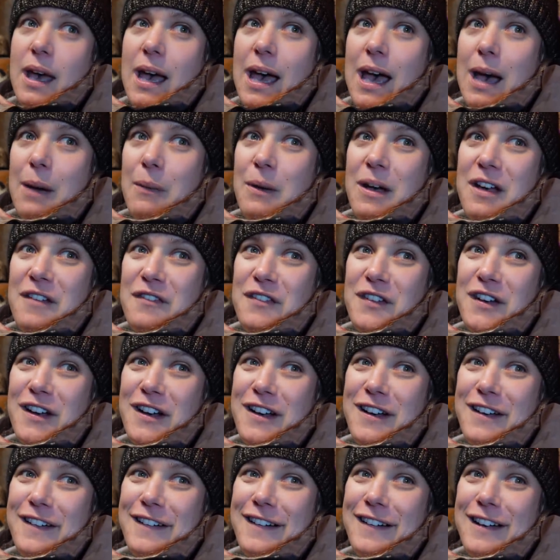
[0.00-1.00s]
However,
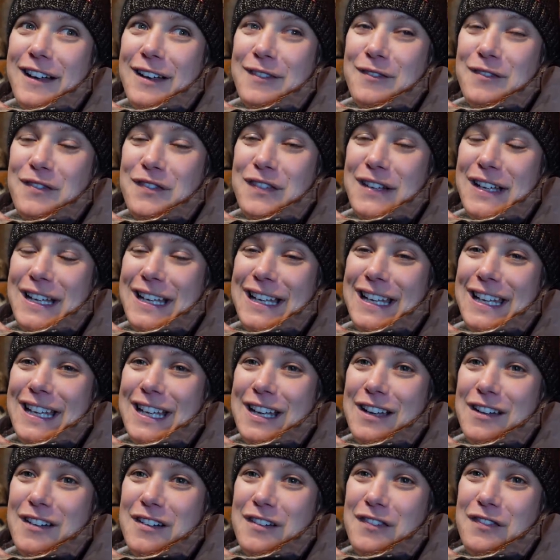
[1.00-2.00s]
I'm
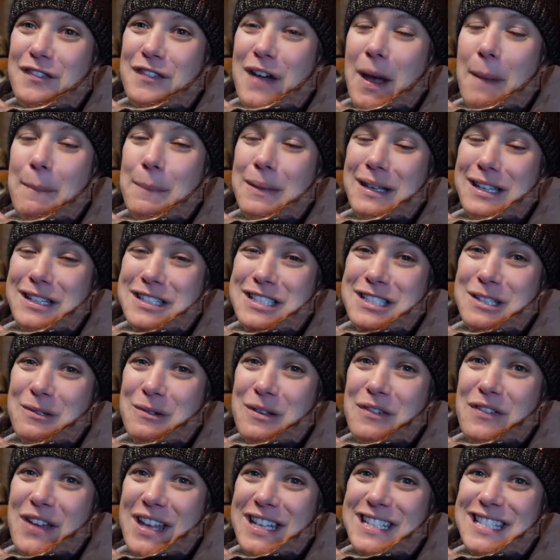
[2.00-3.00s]
feeling fabulous that
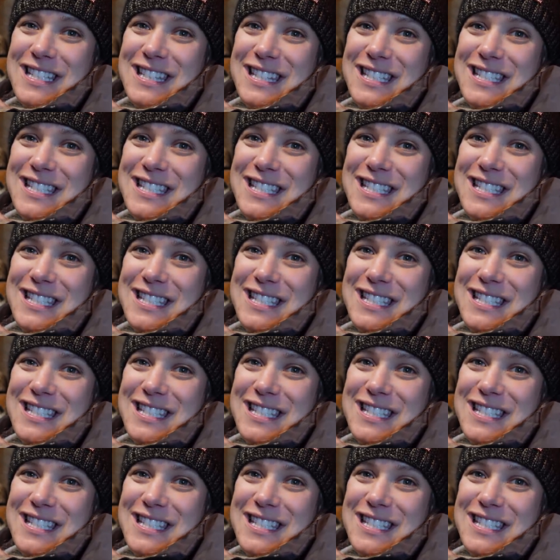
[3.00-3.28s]
we've ended the